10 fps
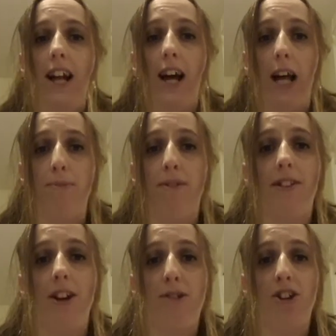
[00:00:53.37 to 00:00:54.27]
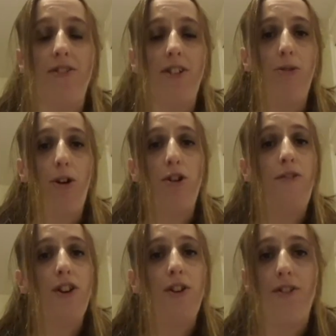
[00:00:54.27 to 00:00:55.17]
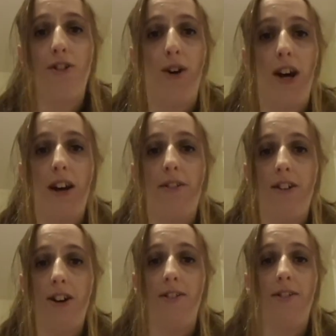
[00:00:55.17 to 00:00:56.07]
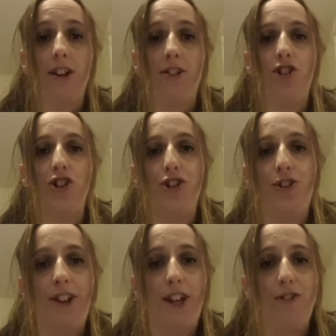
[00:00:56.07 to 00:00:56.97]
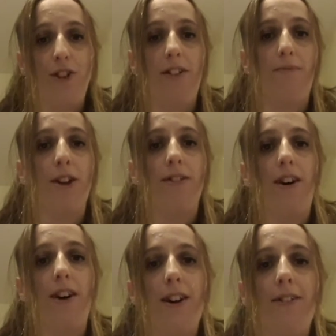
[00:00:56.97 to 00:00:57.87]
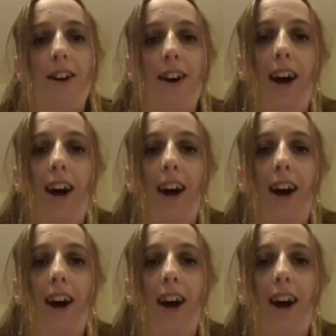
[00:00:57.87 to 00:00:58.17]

so much so I refused to wear size 6 shoes, even though that's my size.